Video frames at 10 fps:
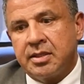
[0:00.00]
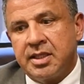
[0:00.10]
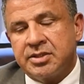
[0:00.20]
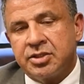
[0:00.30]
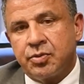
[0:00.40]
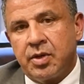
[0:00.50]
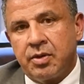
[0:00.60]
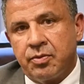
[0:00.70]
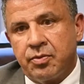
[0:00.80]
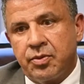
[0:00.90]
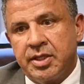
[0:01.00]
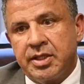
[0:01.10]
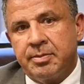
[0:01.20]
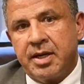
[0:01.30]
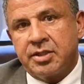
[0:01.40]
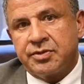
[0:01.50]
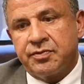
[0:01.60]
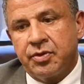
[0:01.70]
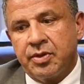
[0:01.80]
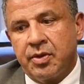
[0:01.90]
This is where it really bears
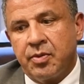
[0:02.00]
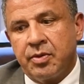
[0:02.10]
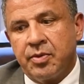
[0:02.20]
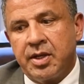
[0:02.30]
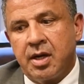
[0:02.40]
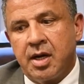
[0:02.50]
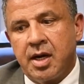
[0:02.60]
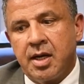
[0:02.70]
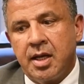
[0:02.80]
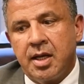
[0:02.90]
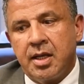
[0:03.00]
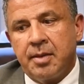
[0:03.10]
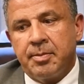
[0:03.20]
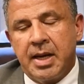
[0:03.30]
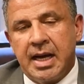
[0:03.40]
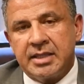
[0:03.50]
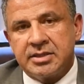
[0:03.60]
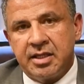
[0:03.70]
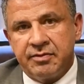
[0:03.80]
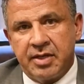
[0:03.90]
fruit. When we are
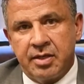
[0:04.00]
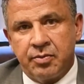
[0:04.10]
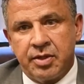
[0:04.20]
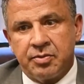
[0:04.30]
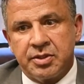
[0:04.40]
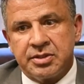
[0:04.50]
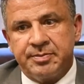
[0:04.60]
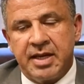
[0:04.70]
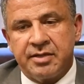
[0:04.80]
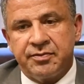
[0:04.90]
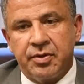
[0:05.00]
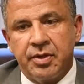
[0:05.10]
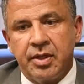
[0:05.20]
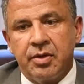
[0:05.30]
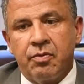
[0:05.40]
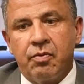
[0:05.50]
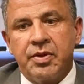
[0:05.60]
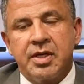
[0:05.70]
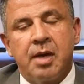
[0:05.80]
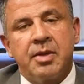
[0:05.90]
positive and we're respectful, when
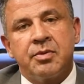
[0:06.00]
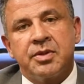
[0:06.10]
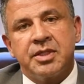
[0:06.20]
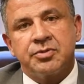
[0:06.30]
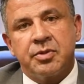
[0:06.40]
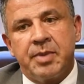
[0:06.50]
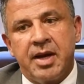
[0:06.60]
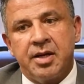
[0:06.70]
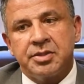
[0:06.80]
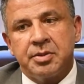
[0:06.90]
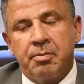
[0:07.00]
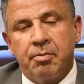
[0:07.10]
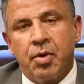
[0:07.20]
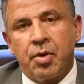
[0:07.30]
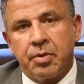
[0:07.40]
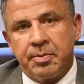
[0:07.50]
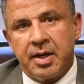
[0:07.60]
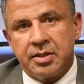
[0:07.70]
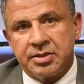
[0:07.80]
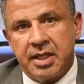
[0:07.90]
we come in with these repairs, more
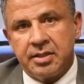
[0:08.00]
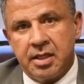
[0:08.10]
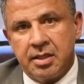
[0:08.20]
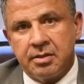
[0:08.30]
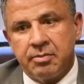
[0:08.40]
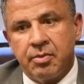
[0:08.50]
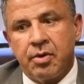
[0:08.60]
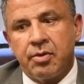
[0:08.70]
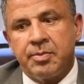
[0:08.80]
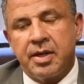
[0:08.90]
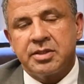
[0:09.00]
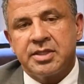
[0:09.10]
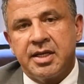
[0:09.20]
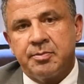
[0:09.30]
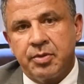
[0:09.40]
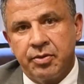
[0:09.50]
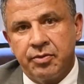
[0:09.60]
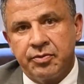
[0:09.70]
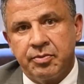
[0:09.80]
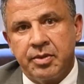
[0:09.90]
repairs get done, more repairs get
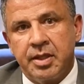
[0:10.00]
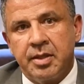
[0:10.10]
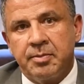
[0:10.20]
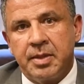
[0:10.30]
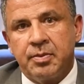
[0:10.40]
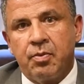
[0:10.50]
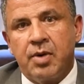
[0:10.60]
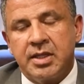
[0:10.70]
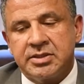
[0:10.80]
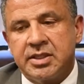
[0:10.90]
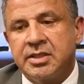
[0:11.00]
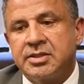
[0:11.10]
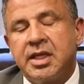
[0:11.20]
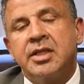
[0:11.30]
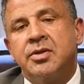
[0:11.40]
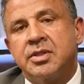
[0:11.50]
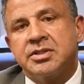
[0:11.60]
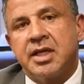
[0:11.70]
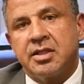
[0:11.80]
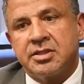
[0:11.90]
approved. People want to continue the
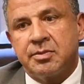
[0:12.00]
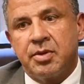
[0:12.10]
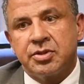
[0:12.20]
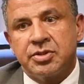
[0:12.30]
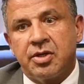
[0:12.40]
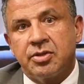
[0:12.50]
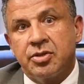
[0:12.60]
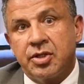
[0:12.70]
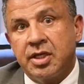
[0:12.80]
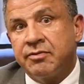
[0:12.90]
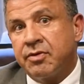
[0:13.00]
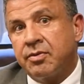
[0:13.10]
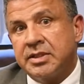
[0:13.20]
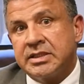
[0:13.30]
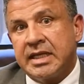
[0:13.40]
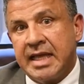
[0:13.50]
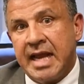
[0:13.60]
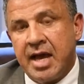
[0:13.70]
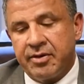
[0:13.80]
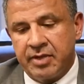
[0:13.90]
sale as opposed to are looking for a reason to get
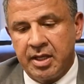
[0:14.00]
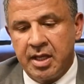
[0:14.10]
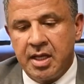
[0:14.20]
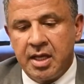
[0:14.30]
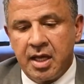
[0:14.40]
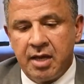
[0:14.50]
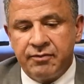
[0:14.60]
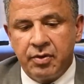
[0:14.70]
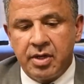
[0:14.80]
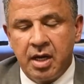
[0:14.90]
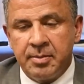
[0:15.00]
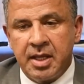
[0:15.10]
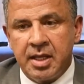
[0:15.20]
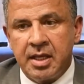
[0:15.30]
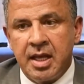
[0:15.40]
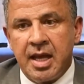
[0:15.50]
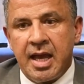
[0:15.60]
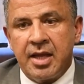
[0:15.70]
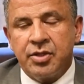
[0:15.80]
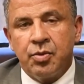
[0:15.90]
out of it. If you come in
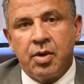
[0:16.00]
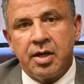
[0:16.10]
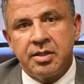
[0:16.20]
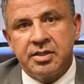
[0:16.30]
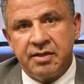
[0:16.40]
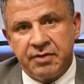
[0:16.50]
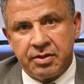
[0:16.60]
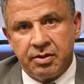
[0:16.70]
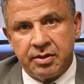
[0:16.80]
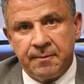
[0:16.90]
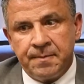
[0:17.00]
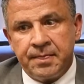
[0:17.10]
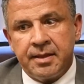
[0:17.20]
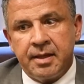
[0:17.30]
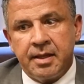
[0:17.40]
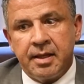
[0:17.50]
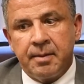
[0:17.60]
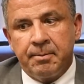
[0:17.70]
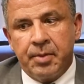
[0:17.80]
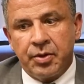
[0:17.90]
and you are difficult,
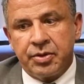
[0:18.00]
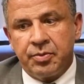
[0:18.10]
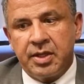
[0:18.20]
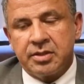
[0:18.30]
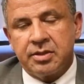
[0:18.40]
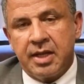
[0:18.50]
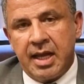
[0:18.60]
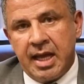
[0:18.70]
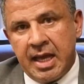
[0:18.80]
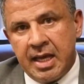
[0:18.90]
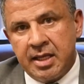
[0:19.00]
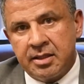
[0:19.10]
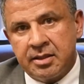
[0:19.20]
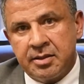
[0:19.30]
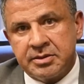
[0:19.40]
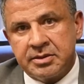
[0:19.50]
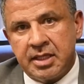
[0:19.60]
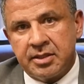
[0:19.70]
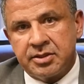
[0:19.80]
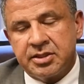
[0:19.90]
both the realtor and the
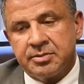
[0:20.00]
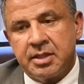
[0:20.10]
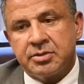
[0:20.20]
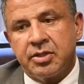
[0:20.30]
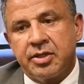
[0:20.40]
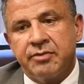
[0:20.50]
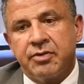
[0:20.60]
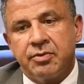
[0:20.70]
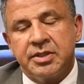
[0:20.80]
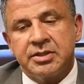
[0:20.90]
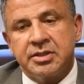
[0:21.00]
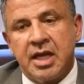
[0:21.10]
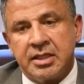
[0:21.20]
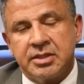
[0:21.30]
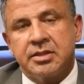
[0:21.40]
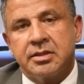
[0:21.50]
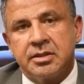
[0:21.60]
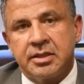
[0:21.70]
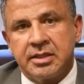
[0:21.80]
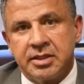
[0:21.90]
seller sometimes are looking for a reason not to
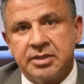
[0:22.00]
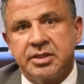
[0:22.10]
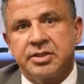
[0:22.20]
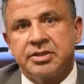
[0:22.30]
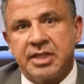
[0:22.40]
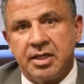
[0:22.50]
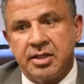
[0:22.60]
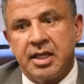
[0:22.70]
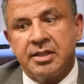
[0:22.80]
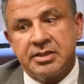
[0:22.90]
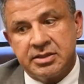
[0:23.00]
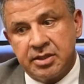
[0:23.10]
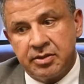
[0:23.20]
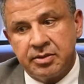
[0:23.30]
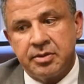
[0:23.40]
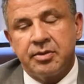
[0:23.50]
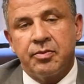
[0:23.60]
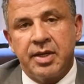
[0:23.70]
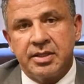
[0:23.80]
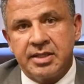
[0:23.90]
continue the sale, and this is a
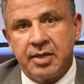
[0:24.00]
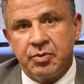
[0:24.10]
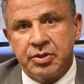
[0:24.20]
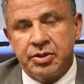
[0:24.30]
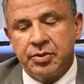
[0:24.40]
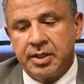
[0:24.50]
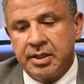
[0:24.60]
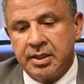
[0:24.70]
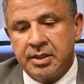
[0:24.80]
way that they would do it.